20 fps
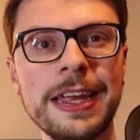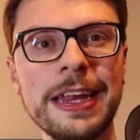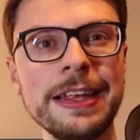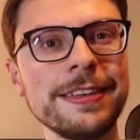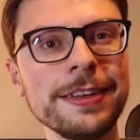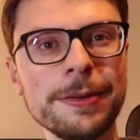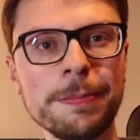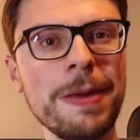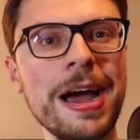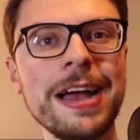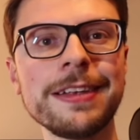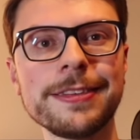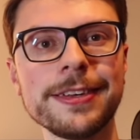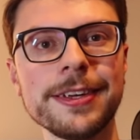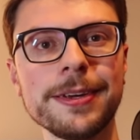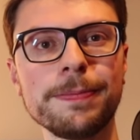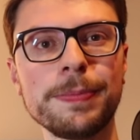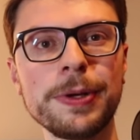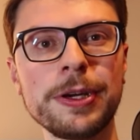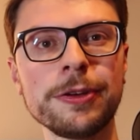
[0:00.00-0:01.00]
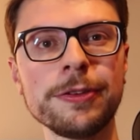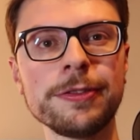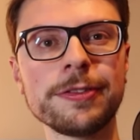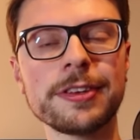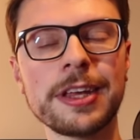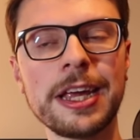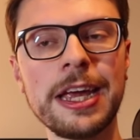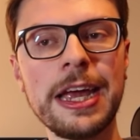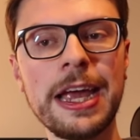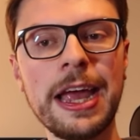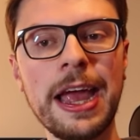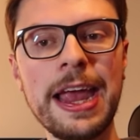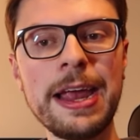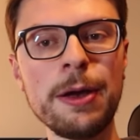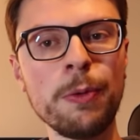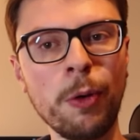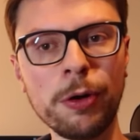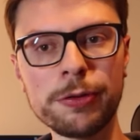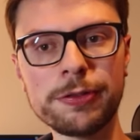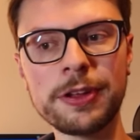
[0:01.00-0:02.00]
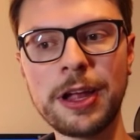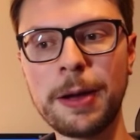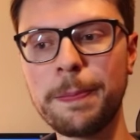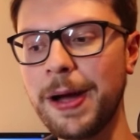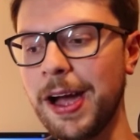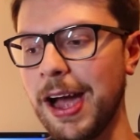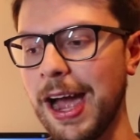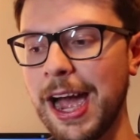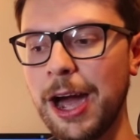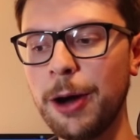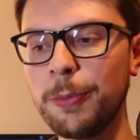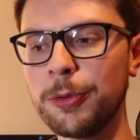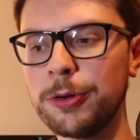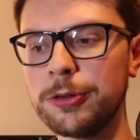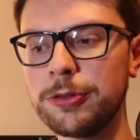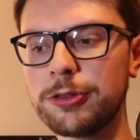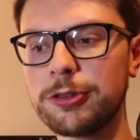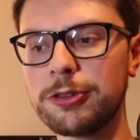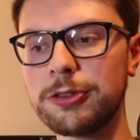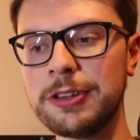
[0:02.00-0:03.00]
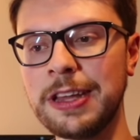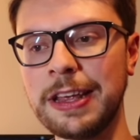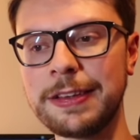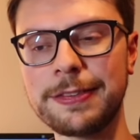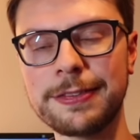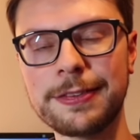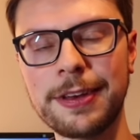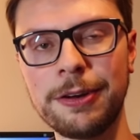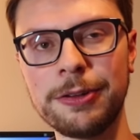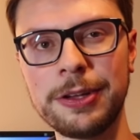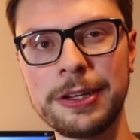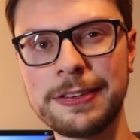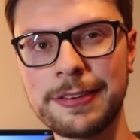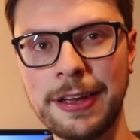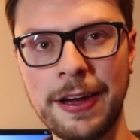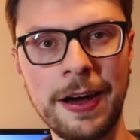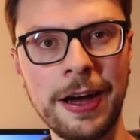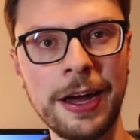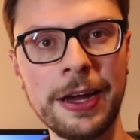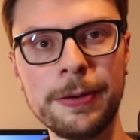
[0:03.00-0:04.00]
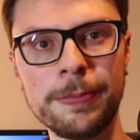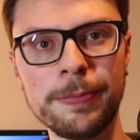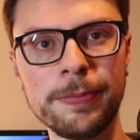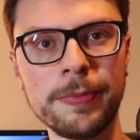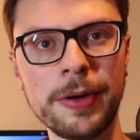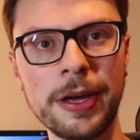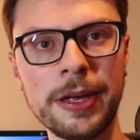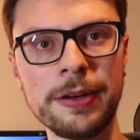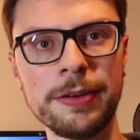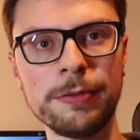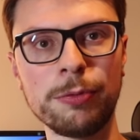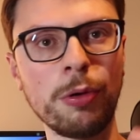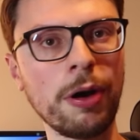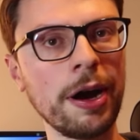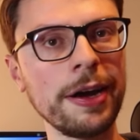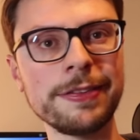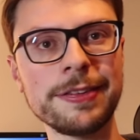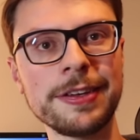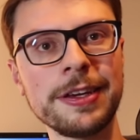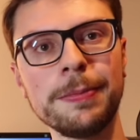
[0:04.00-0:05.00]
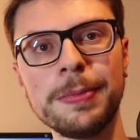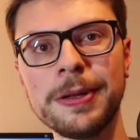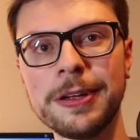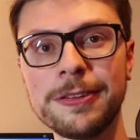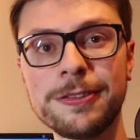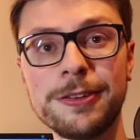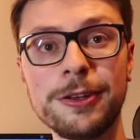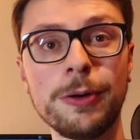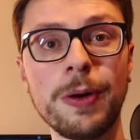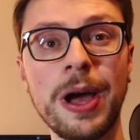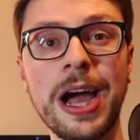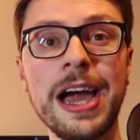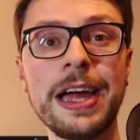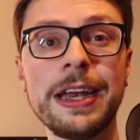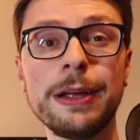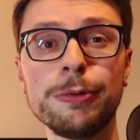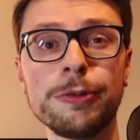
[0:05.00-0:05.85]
And it didn't matter because it wasn't about how much necessarily time and writing ability you had.